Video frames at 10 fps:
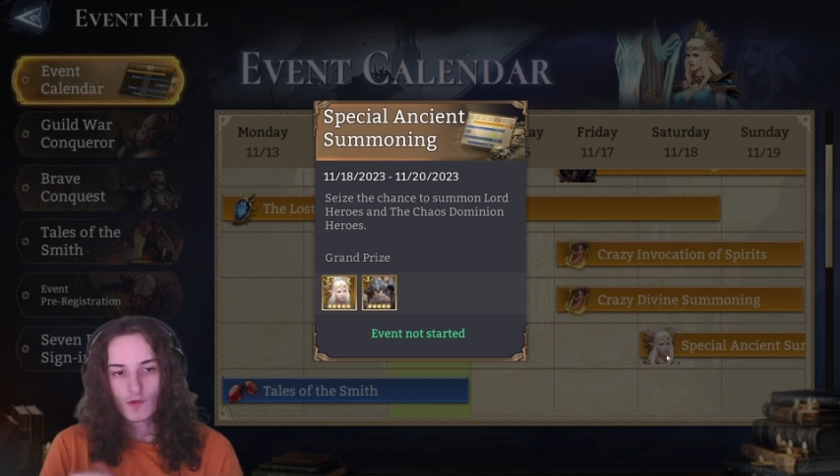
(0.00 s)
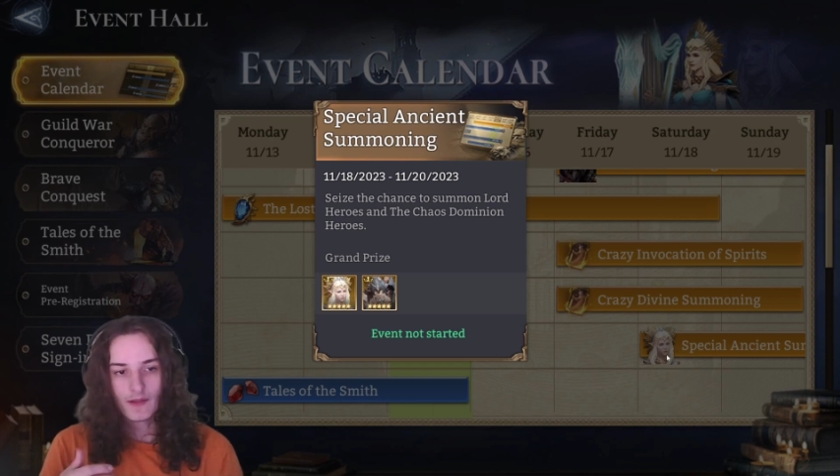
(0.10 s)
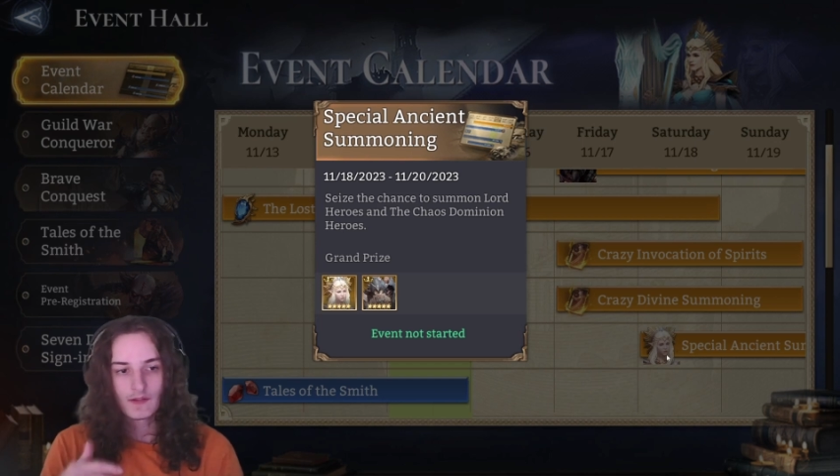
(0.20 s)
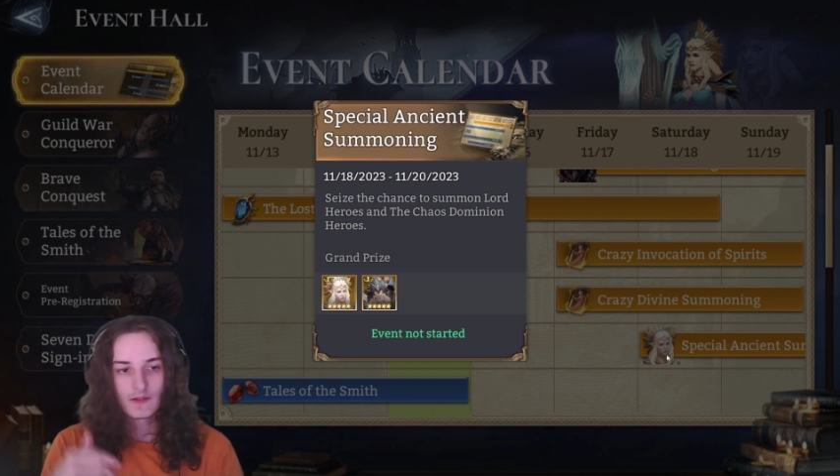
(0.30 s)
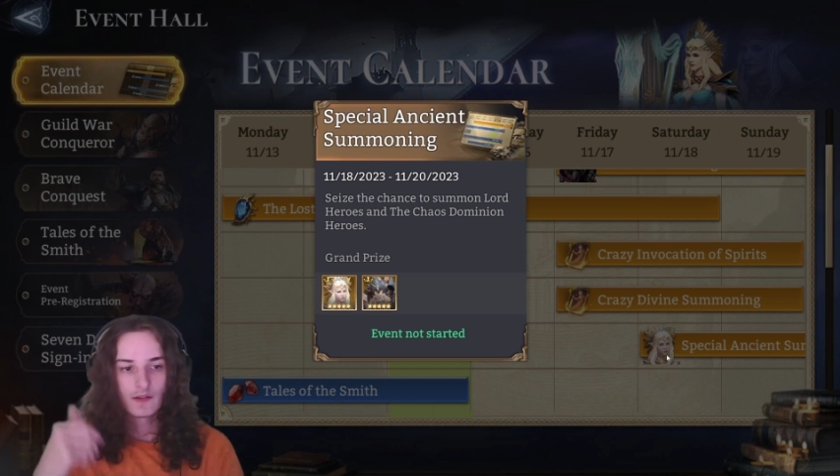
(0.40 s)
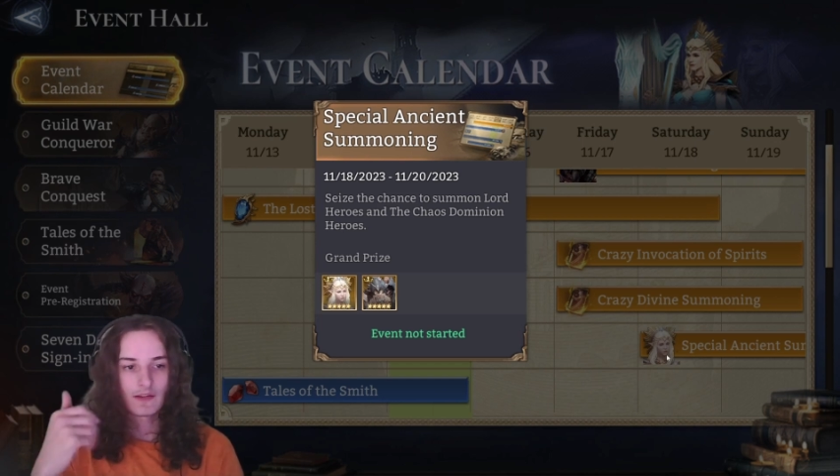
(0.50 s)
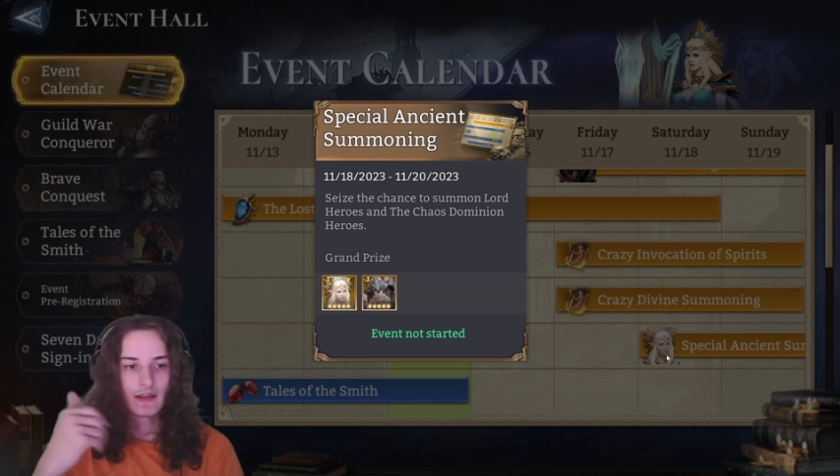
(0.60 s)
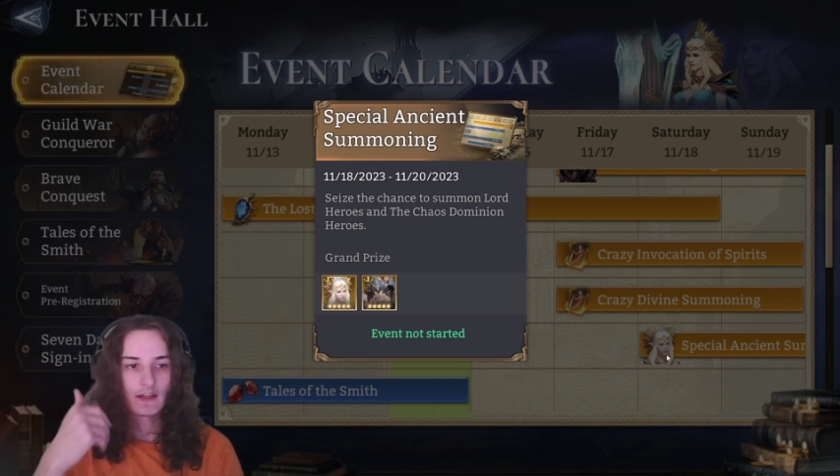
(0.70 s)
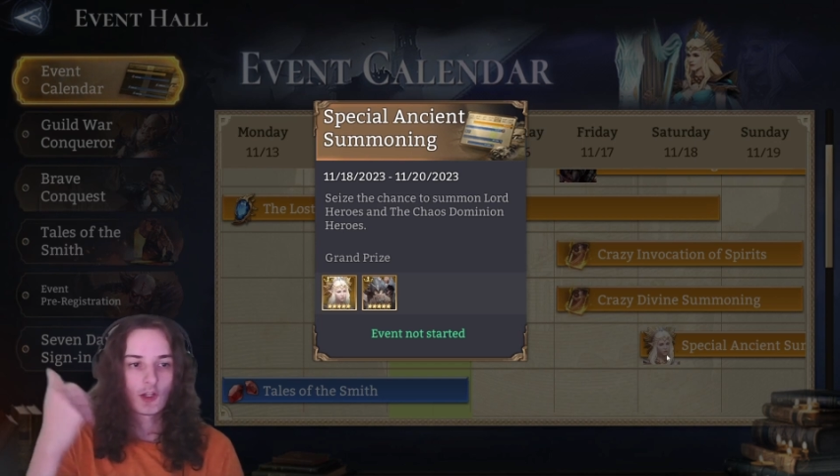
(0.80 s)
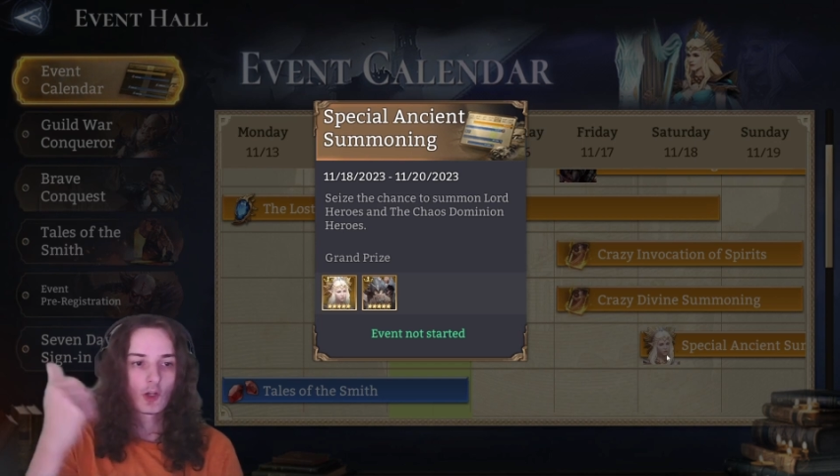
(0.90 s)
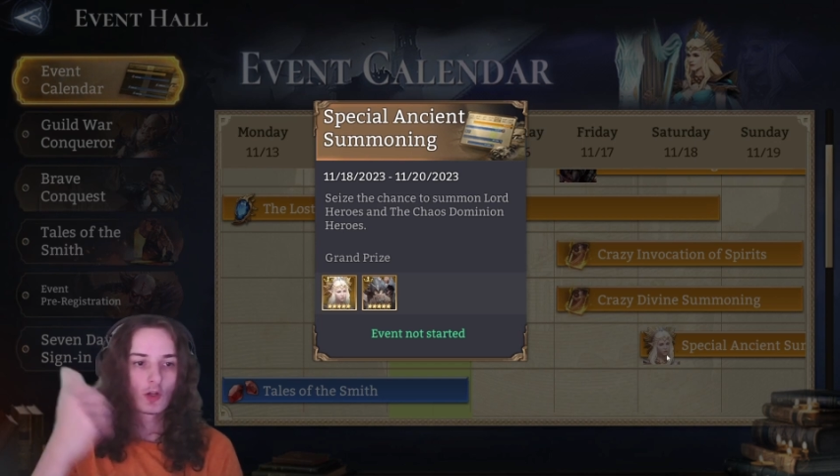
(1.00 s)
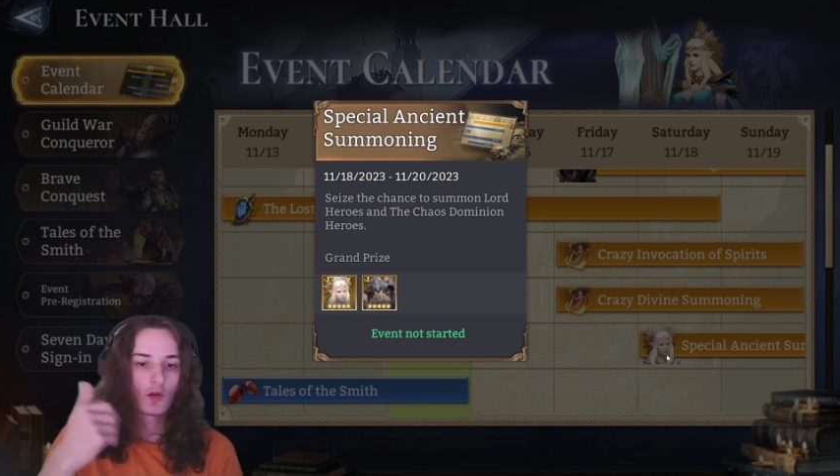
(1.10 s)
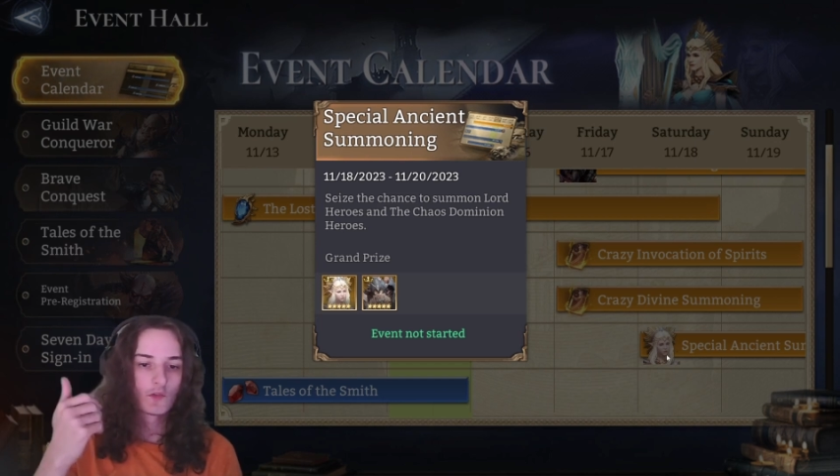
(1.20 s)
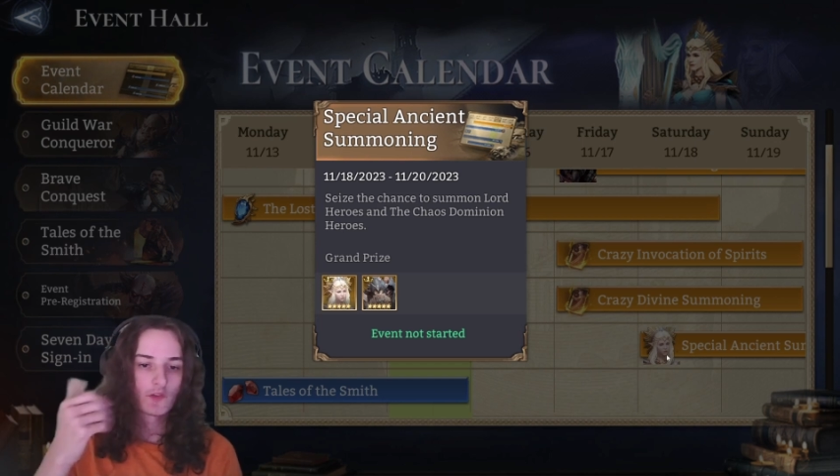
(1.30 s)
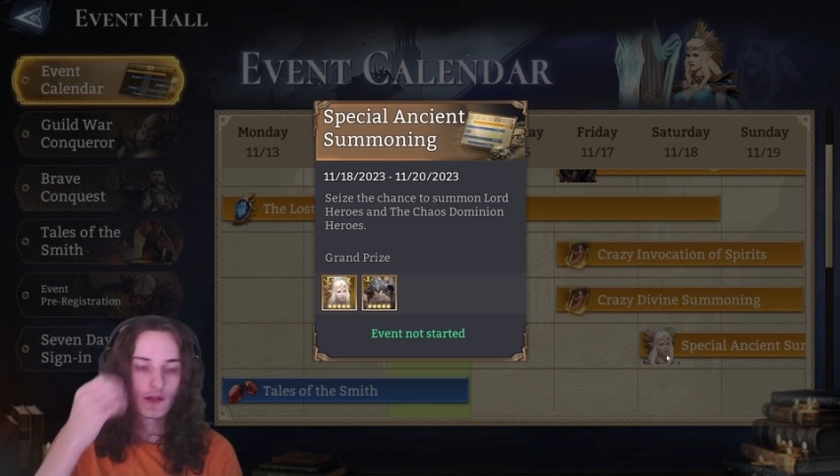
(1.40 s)
already getting
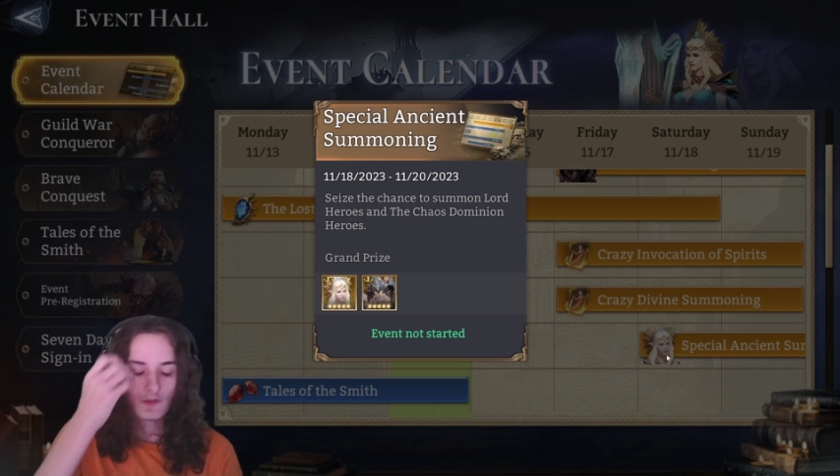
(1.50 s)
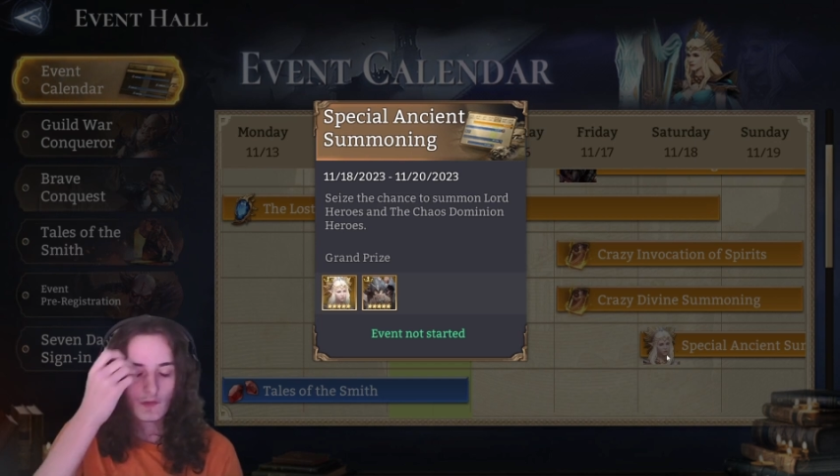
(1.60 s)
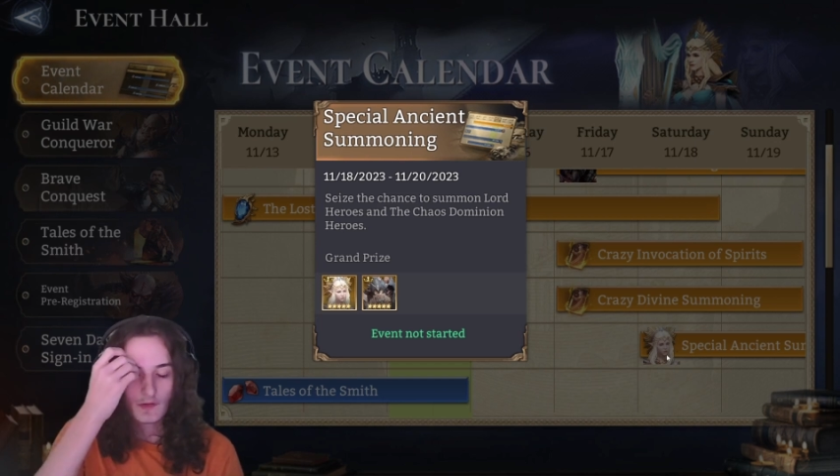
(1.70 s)
closer,